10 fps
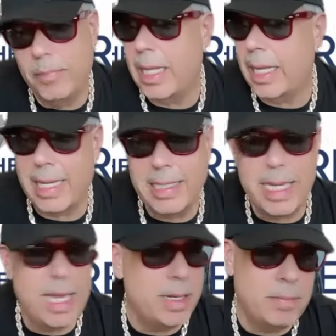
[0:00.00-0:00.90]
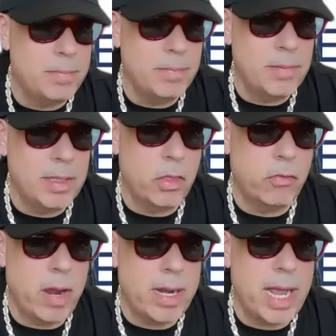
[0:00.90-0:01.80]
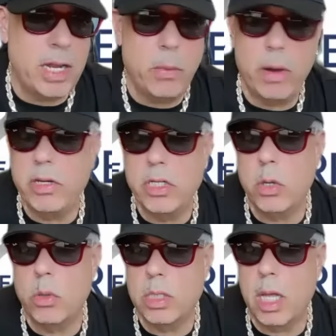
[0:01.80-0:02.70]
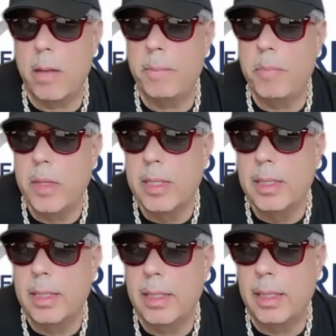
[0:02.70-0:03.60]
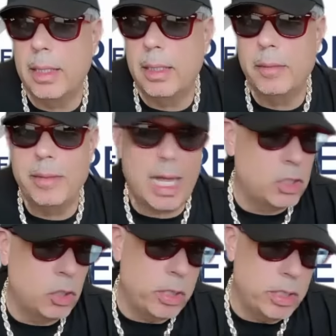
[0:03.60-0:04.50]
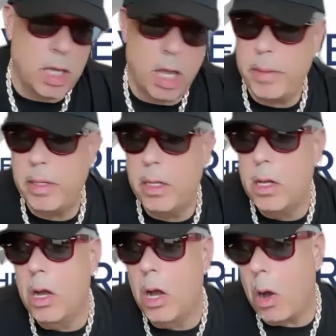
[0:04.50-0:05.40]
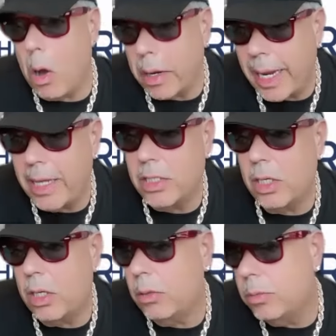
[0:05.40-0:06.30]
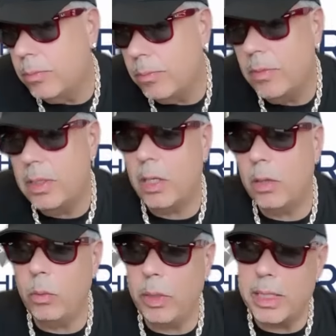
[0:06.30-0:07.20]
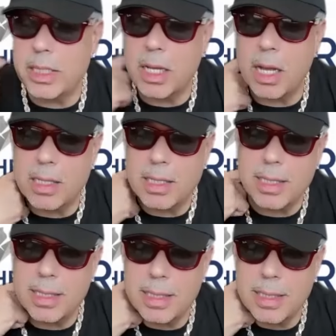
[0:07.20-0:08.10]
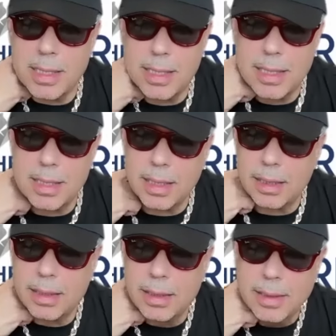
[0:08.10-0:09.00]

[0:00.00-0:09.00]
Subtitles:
like I said, a threat anywhere he shows up. Not sure he's coming. Archangelo, you know, we discussed, you